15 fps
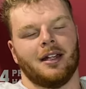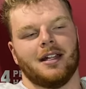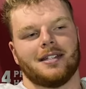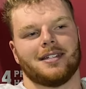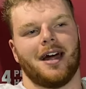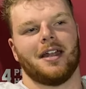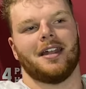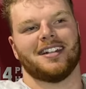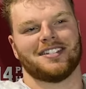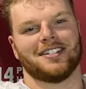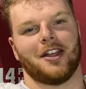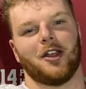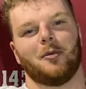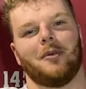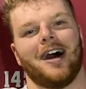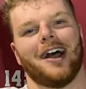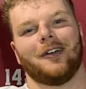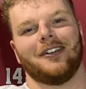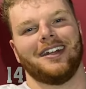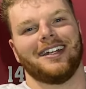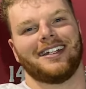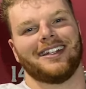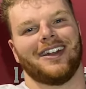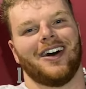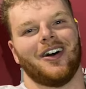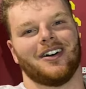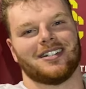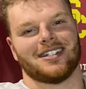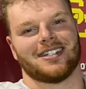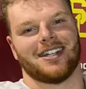it's not necessarily a bye week. You
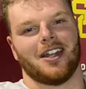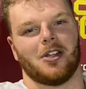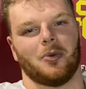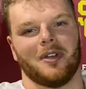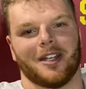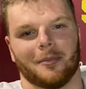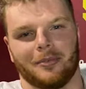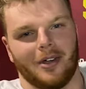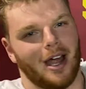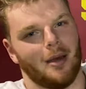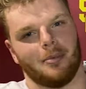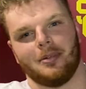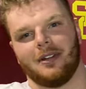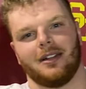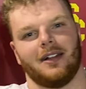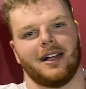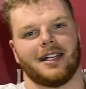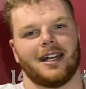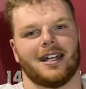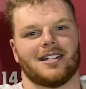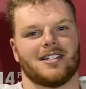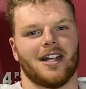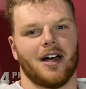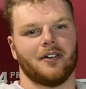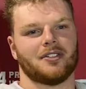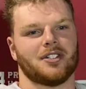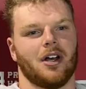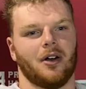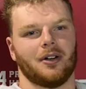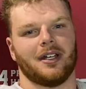know, it's just another week of prep and all that kind of stuff.
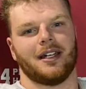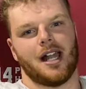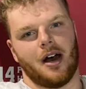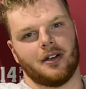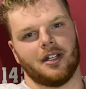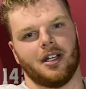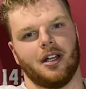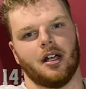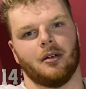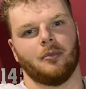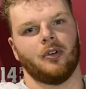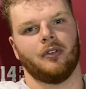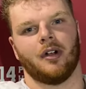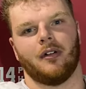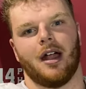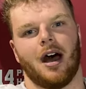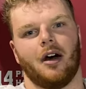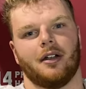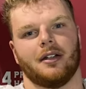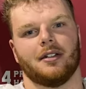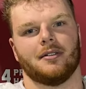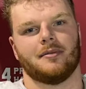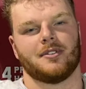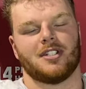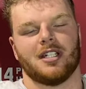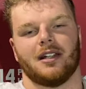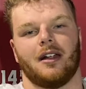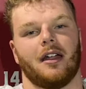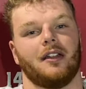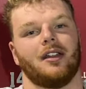So getting out here, moving around, and
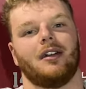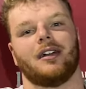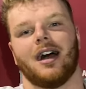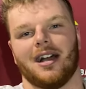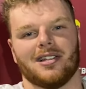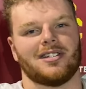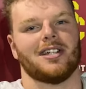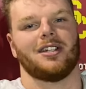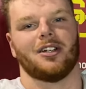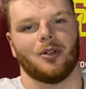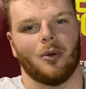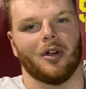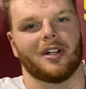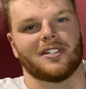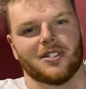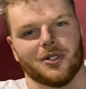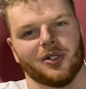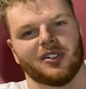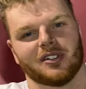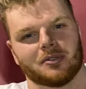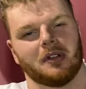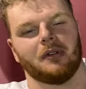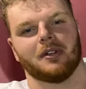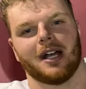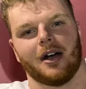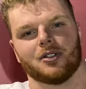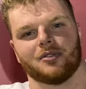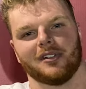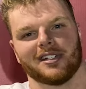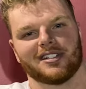seeing a lot of young guys get good work too. I
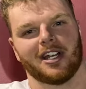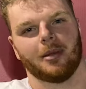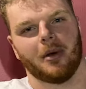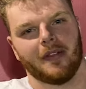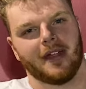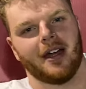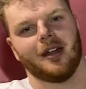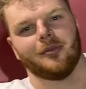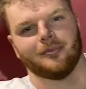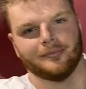was really excited about that.